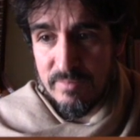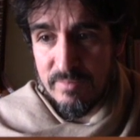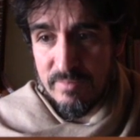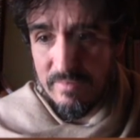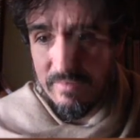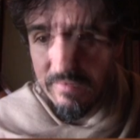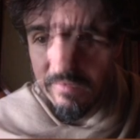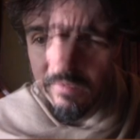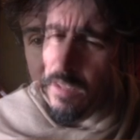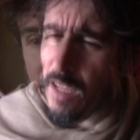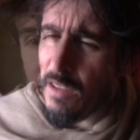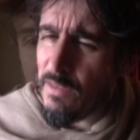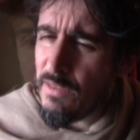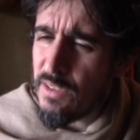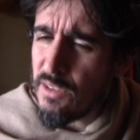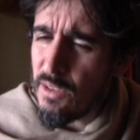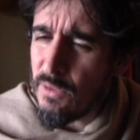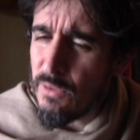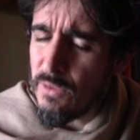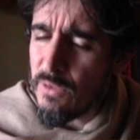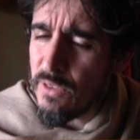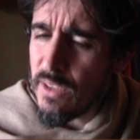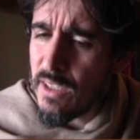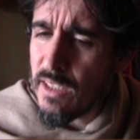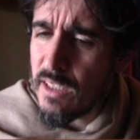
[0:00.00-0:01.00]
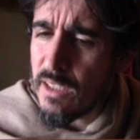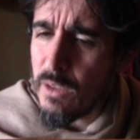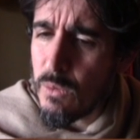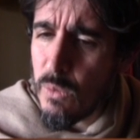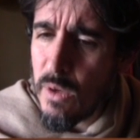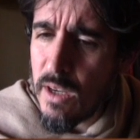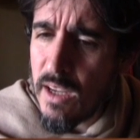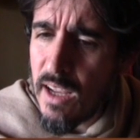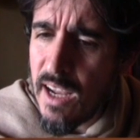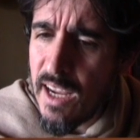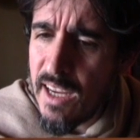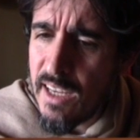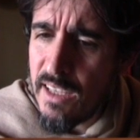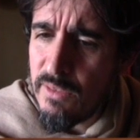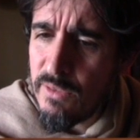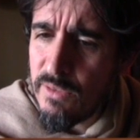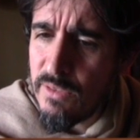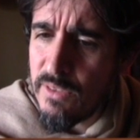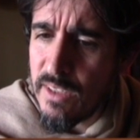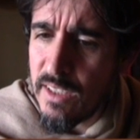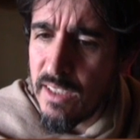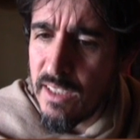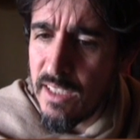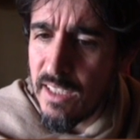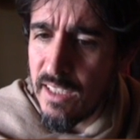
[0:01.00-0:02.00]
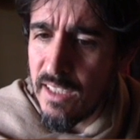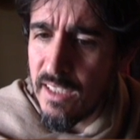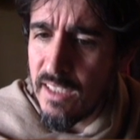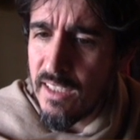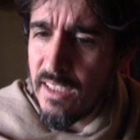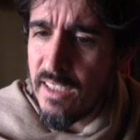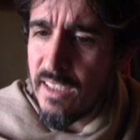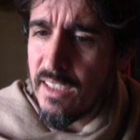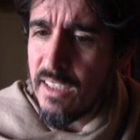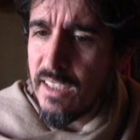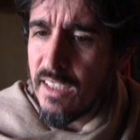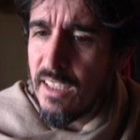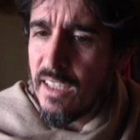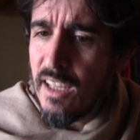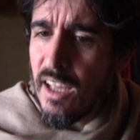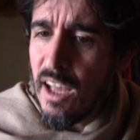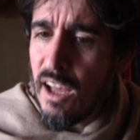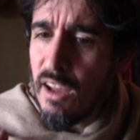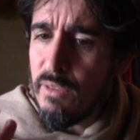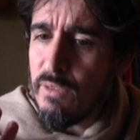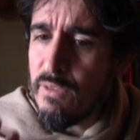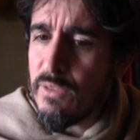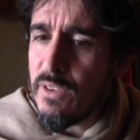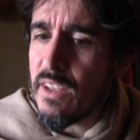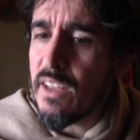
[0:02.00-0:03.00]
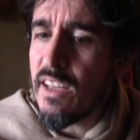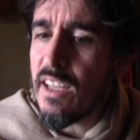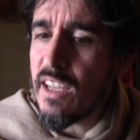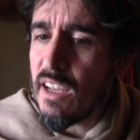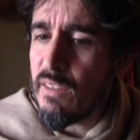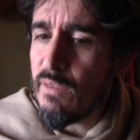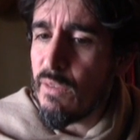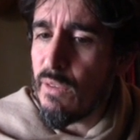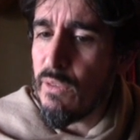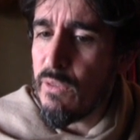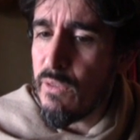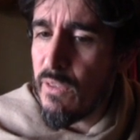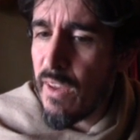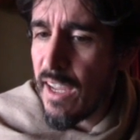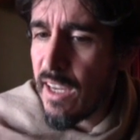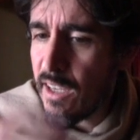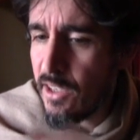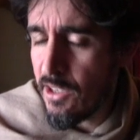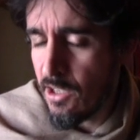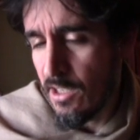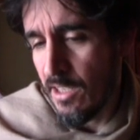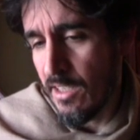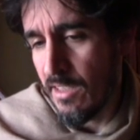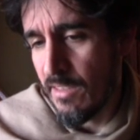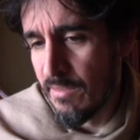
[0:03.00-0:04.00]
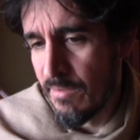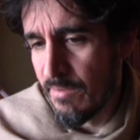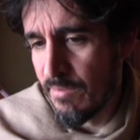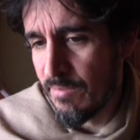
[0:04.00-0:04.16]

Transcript: So love is a feeling. What kind of feeling? A feeling of affection.